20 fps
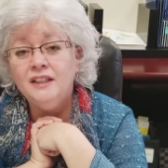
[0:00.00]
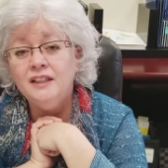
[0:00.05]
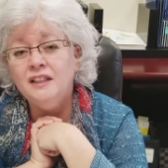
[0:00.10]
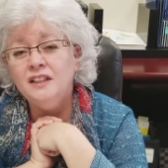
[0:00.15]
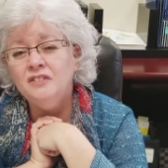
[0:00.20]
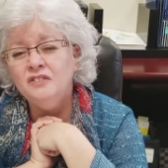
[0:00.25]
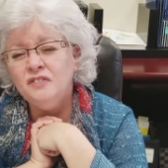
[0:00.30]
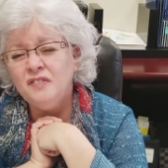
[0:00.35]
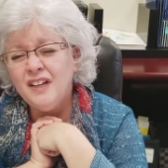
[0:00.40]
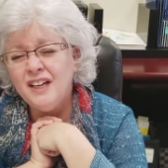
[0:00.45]

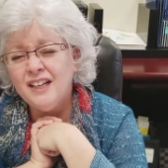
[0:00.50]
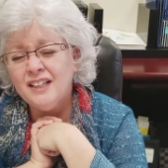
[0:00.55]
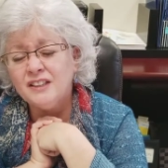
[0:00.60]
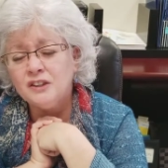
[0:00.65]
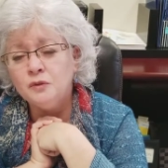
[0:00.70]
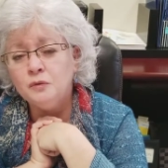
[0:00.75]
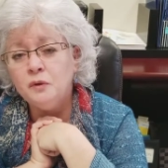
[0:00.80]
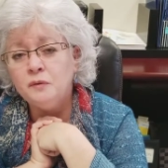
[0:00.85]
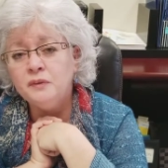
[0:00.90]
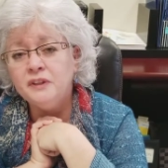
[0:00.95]
In
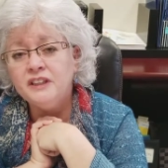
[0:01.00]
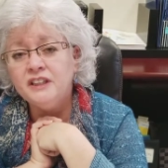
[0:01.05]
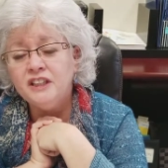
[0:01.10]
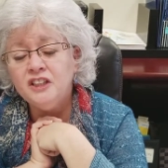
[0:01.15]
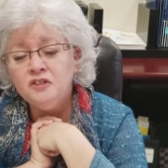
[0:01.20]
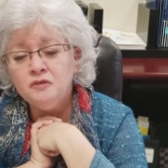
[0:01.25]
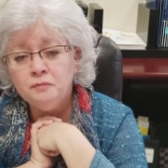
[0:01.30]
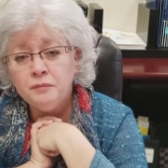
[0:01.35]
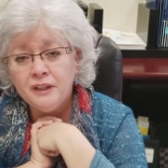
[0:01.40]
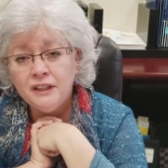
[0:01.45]
fact, when we
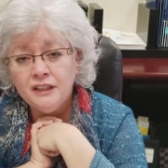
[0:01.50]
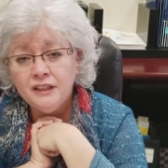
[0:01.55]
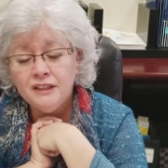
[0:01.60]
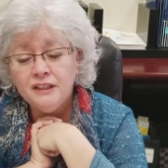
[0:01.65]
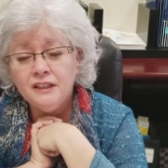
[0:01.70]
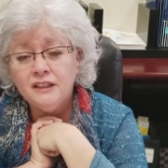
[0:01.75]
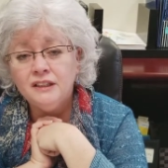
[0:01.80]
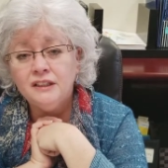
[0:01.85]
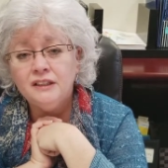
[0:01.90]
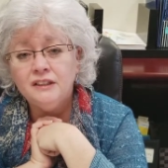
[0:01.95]
keep
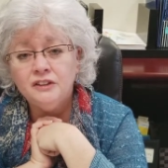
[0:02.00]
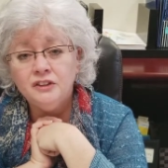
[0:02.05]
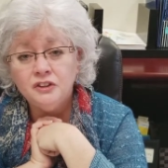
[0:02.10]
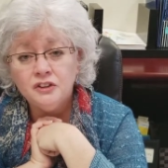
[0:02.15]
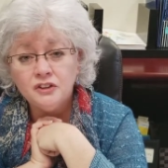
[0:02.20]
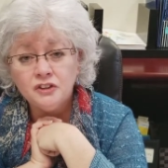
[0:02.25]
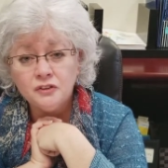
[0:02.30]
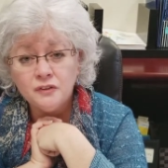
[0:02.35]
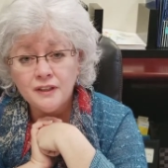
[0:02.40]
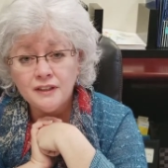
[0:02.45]
pain in and
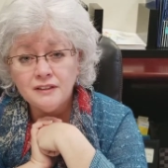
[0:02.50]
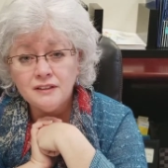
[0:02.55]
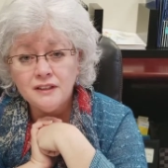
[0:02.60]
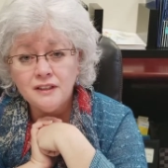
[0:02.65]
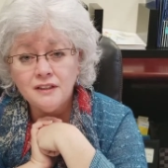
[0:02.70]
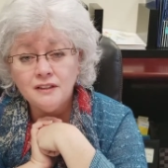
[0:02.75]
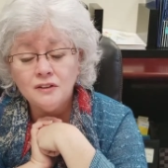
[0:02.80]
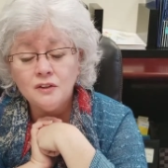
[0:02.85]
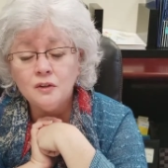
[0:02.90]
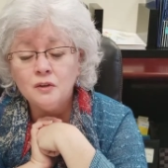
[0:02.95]
distress
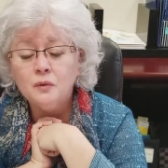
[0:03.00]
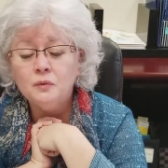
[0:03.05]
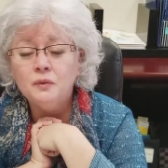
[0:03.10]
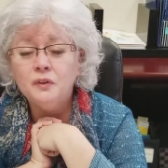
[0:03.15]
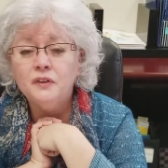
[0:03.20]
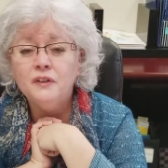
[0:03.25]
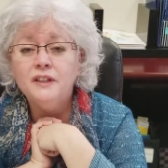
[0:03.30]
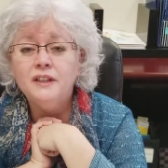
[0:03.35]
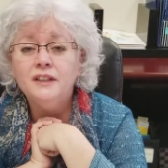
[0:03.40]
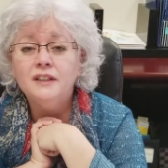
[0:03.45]
in or
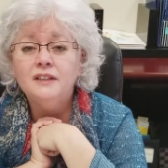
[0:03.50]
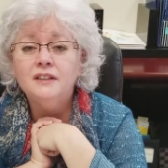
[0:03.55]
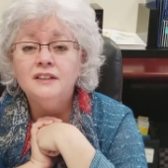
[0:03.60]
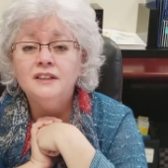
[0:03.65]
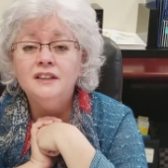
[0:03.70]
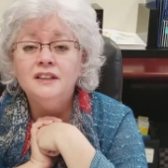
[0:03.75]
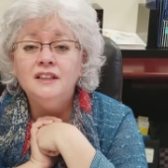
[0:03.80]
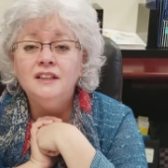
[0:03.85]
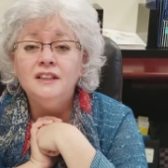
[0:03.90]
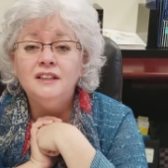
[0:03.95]
worry
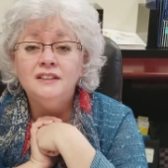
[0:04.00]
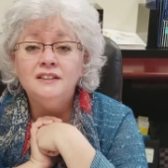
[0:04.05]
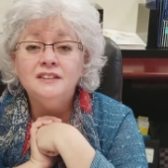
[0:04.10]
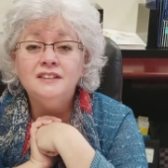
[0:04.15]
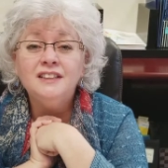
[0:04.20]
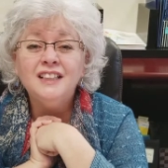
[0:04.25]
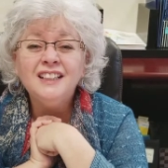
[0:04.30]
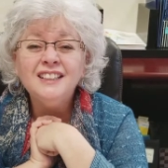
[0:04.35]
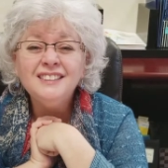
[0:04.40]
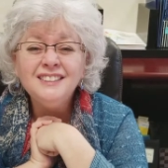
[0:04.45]
in,
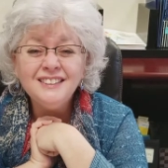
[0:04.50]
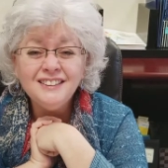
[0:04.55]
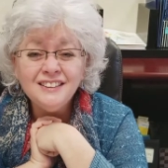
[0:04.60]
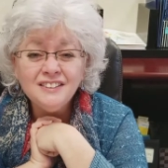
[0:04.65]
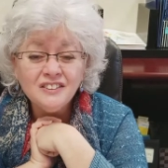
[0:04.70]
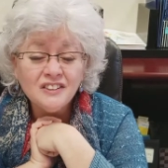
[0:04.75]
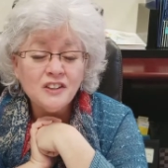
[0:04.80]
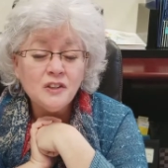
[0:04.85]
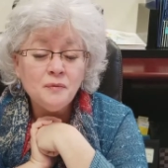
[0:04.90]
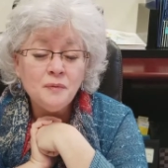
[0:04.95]
it does
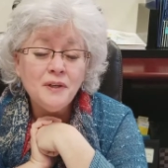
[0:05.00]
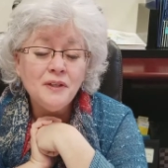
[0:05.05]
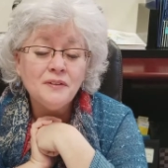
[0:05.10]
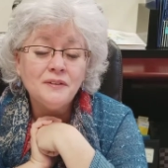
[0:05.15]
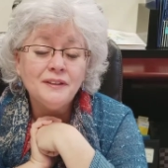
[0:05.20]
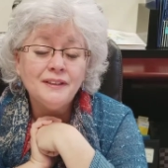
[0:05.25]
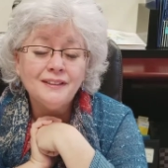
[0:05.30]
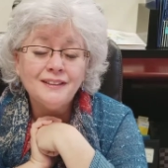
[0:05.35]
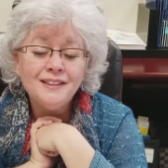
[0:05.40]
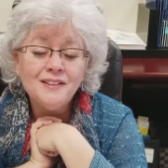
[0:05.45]
still come
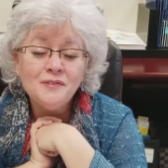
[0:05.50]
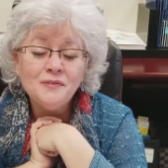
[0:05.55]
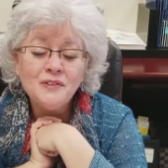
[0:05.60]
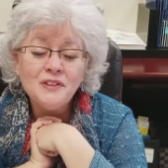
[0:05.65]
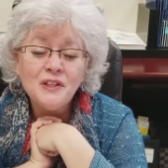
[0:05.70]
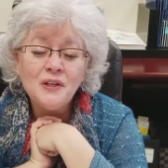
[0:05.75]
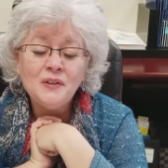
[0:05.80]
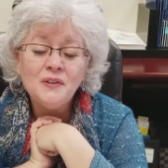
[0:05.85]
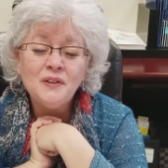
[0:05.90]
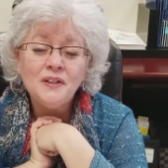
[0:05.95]
out. It
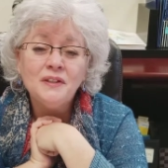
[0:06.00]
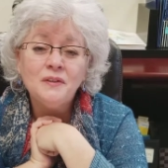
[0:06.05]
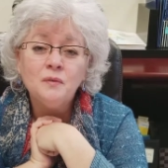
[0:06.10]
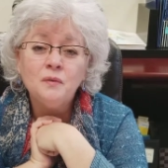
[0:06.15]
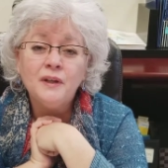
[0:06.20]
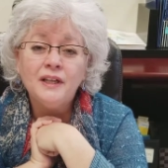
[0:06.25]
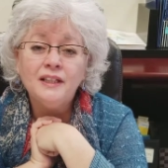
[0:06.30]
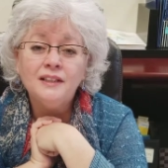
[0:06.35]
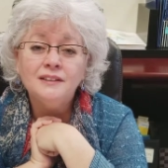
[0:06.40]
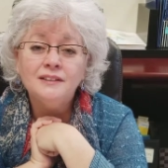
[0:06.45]
comes out in
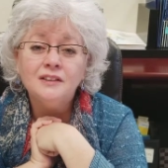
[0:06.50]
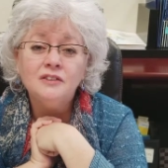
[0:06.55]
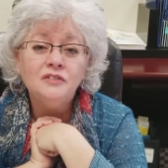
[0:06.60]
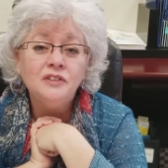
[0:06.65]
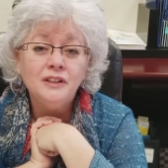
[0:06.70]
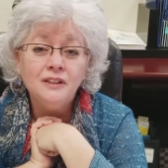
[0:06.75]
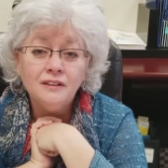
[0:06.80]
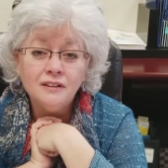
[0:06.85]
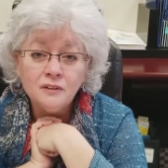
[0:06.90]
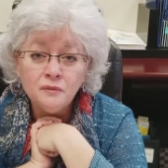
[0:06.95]
ways of
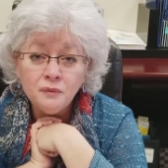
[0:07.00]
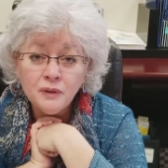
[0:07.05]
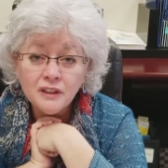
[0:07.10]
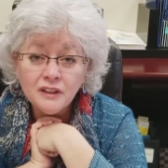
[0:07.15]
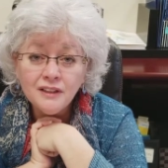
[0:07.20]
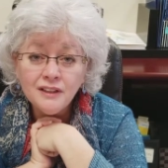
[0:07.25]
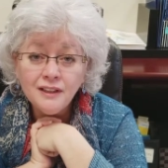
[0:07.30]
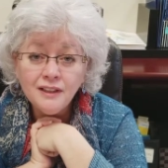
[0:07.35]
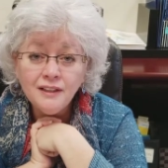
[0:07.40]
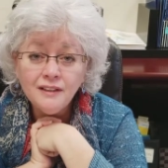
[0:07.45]

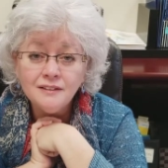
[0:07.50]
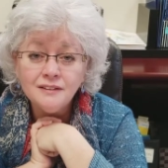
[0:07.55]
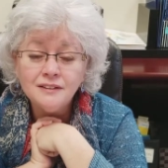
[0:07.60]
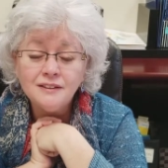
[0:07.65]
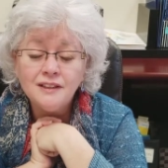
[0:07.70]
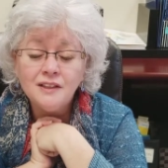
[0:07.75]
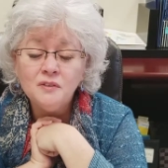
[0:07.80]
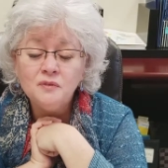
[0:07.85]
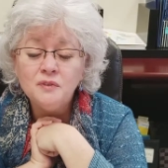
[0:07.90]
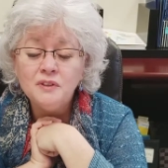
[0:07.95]
irritability,
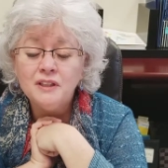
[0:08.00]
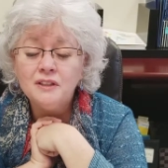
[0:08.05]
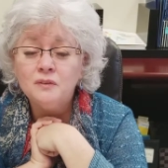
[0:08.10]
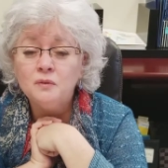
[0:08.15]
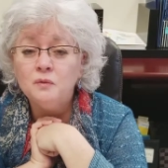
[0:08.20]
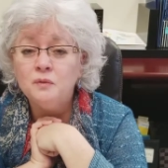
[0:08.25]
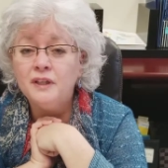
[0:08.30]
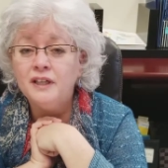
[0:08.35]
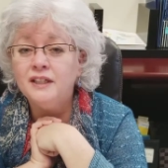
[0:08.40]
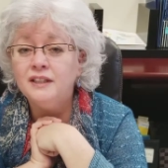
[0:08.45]
it comes out
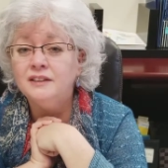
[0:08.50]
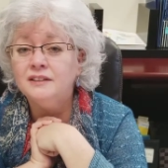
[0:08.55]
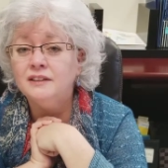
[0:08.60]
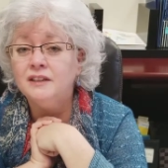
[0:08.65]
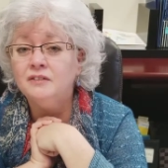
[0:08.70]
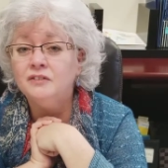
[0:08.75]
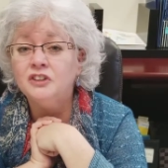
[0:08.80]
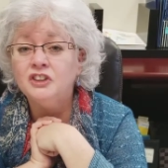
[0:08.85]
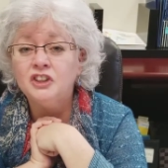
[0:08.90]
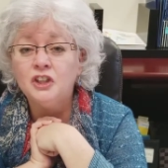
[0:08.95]
in ways
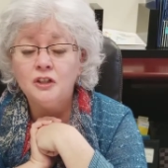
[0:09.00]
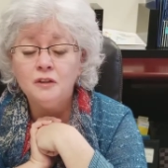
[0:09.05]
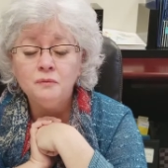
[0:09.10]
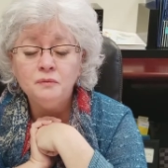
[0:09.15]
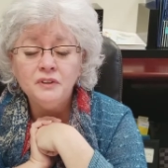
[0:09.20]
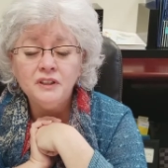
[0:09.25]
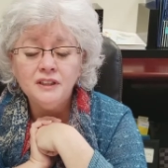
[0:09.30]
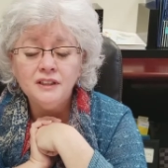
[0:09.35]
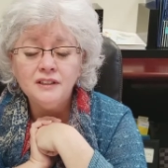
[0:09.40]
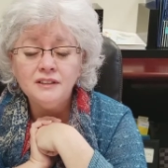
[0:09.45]
of
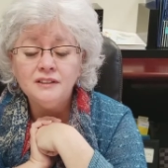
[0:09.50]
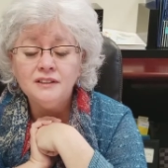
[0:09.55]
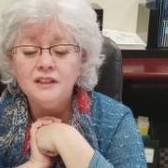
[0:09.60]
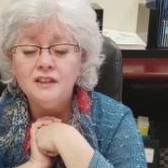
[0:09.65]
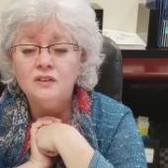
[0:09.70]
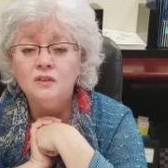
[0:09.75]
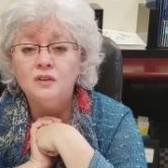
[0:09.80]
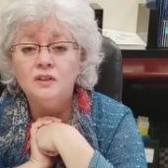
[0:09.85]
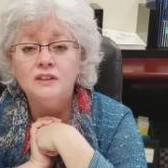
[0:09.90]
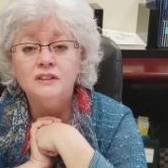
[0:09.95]
sharpness
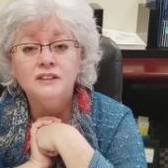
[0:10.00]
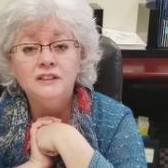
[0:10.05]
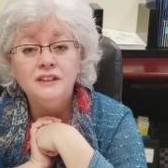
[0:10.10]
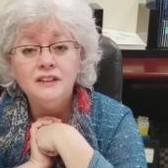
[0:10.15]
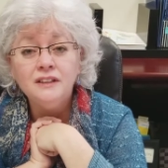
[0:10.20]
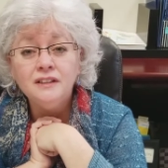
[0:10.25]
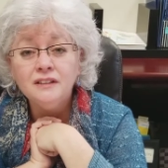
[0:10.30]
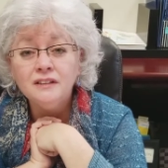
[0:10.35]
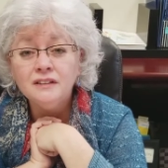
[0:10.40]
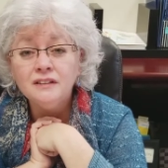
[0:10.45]
or
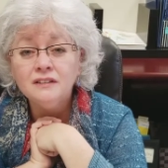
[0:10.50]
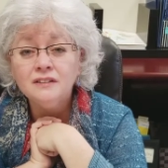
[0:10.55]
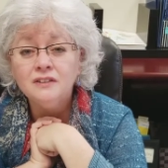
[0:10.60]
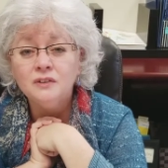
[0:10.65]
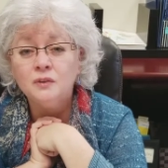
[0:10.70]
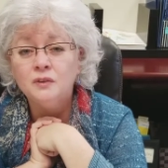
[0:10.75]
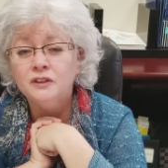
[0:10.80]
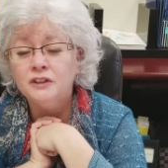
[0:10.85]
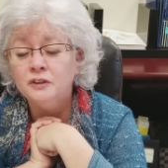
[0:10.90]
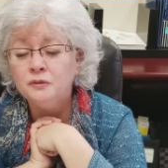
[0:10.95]
tears
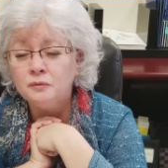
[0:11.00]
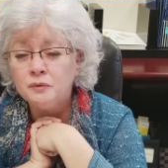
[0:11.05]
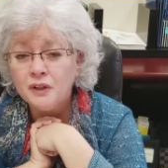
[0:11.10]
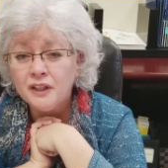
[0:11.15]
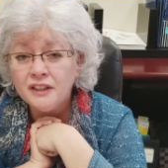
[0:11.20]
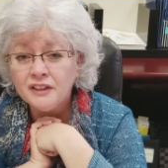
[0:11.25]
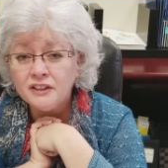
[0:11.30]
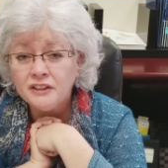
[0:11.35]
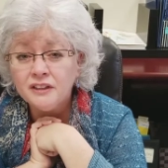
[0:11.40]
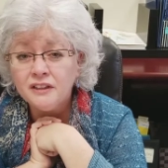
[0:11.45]
or
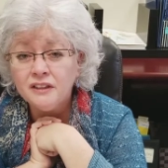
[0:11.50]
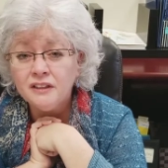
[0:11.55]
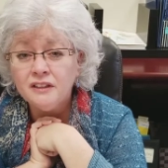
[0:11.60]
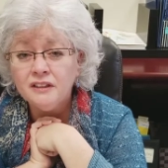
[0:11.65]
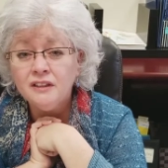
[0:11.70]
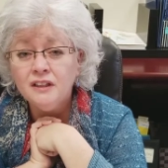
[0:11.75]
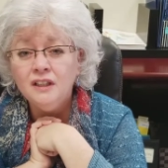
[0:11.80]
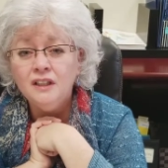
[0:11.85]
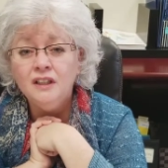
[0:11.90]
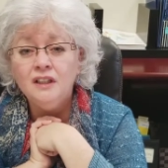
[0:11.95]

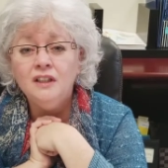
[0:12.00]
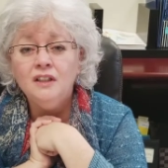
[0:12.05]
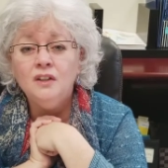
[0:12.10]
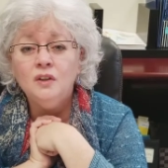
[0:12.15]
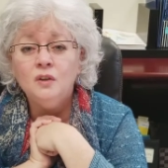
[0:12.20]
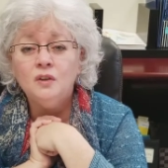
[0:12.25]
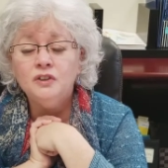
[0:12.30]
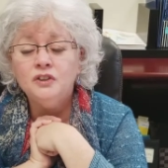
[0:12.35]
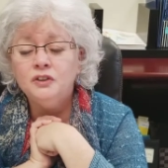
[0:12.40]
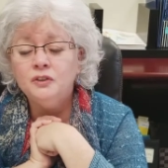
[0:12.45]
depression
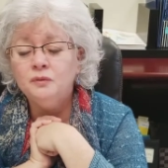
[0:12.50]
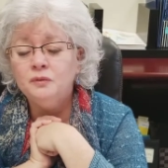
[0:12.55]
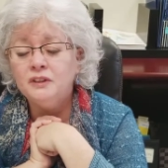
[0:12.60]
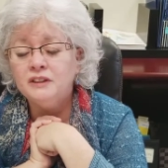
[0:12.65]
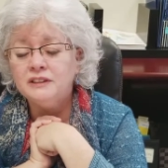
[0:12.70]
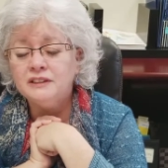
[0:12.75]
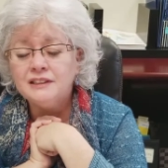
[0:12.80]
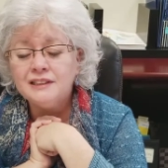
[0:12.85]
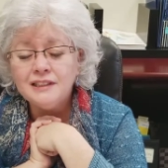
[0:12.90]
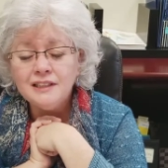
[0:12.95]
or too
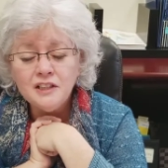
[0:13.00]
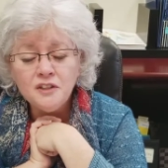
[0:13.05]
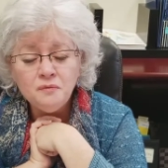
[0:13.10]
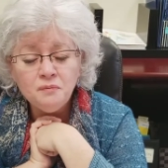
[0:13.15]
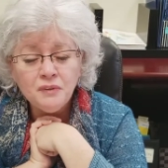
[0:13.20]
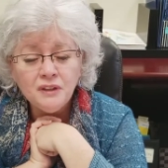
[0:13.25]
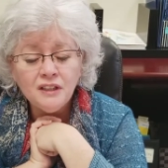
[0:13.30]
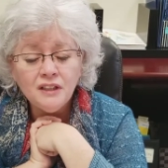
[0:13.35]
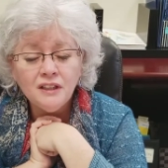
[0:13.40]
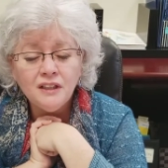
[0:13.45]
much
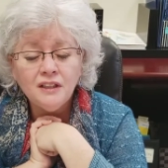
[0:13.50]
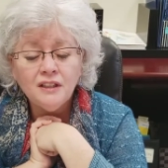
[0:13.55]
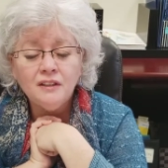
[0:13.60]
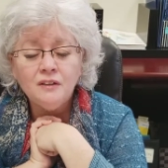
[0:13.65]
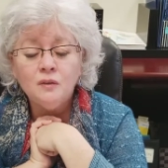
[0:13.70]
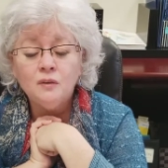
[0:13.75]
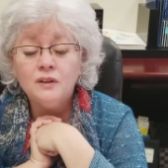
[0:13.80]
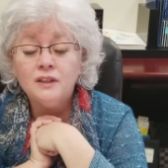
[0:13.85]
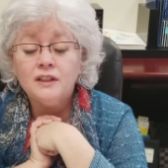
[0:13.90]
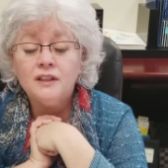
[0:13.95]

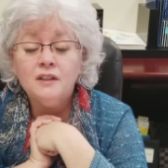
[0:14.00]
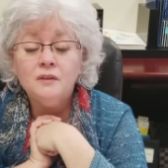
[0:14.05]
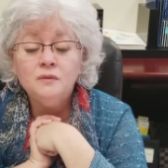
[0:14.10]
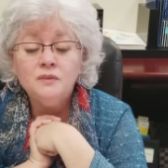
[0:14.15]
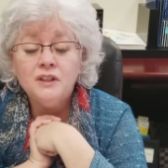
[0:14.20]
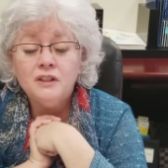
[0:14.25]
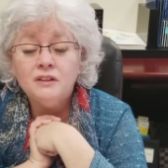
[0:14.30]
sleeping, or it comes